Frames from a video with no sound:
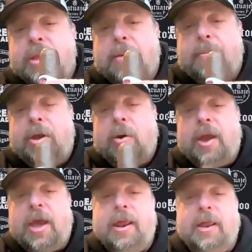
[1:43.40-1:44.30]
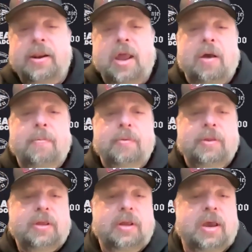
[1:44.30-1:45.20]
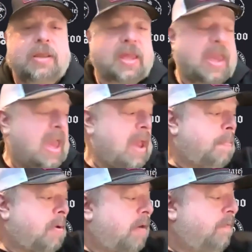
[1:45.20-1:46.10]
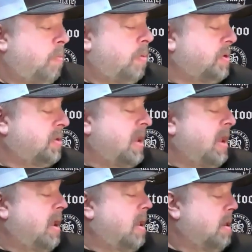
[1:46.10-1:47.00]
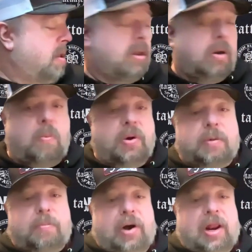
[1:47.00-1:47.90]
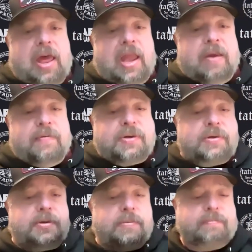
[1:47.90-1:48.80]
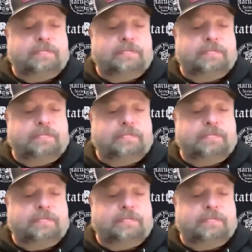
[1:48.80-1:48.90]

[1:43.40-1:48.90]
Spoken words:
Let me go ahead and I'll cut the cap off and we'll see what the pre-light gives us.